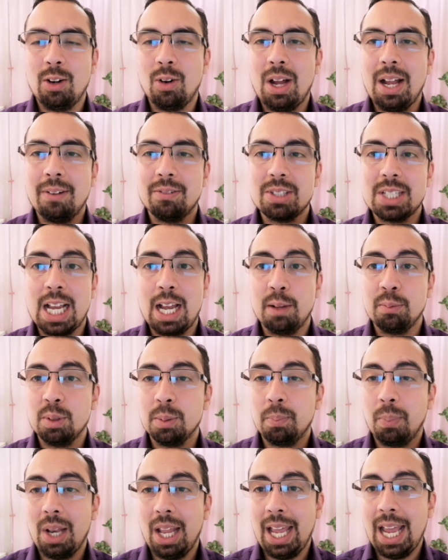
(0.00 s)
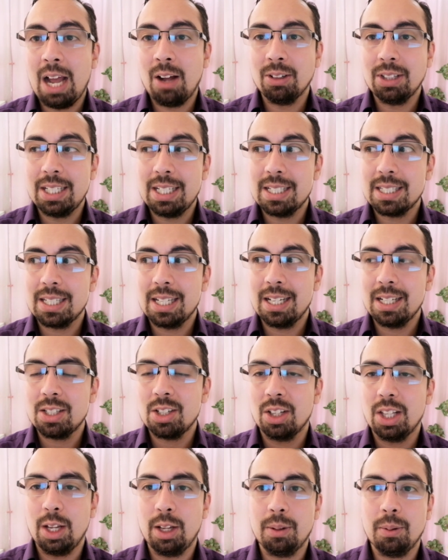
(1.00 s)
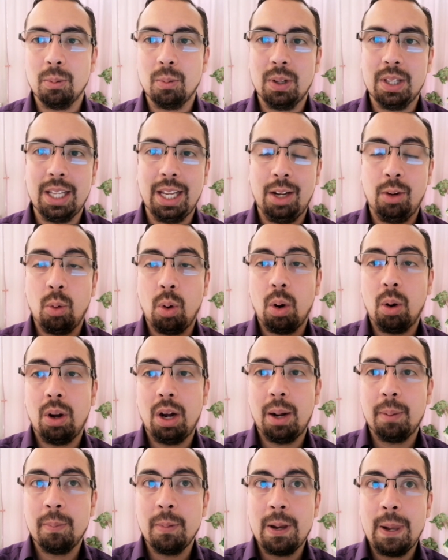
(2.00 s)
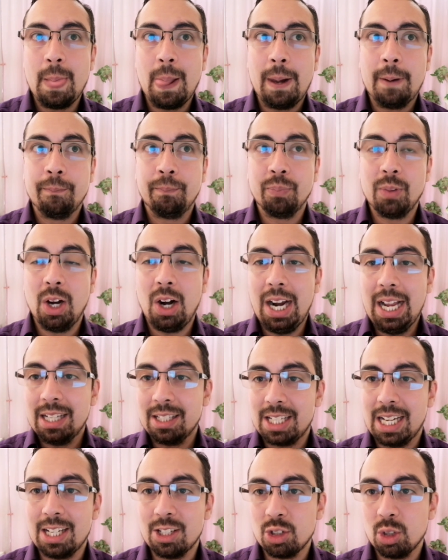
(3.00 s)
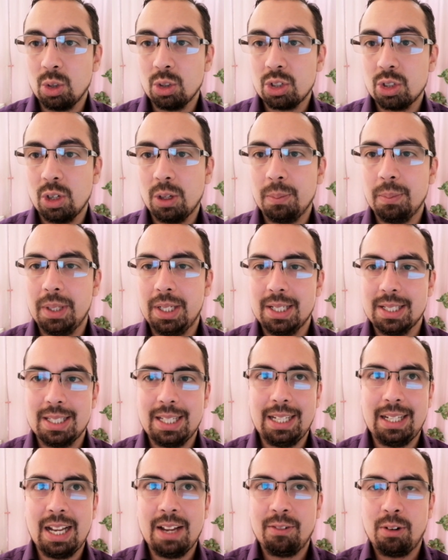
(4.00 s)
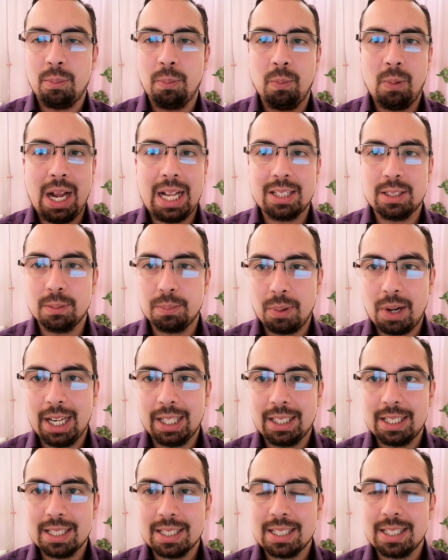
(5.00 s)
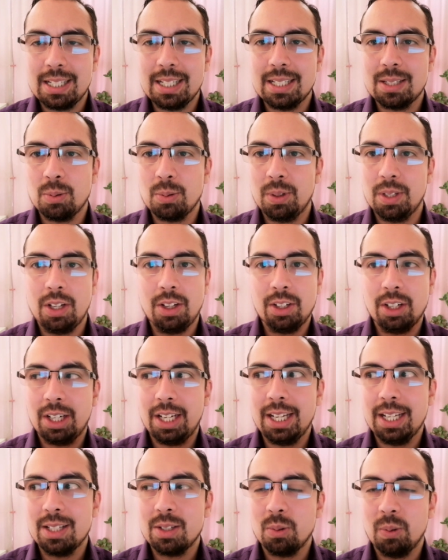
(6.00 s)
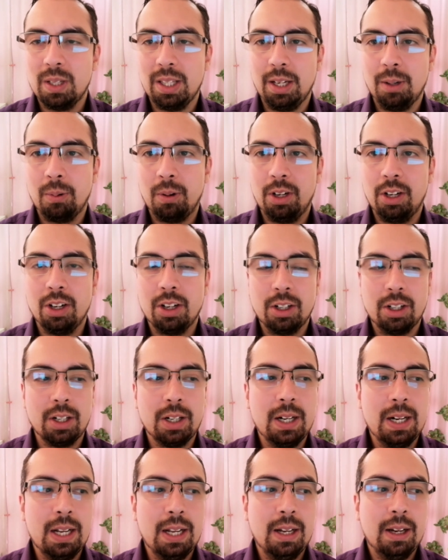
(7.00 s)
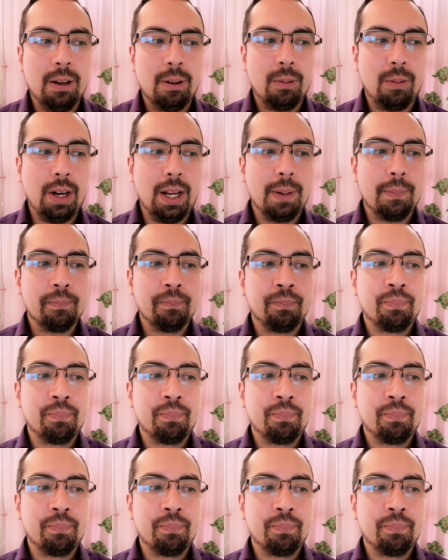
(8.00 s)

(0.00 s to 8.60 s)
have time to play out these things. So then when they grow up, they're antisocial because they never got to practice this with other kids when they were younger, right?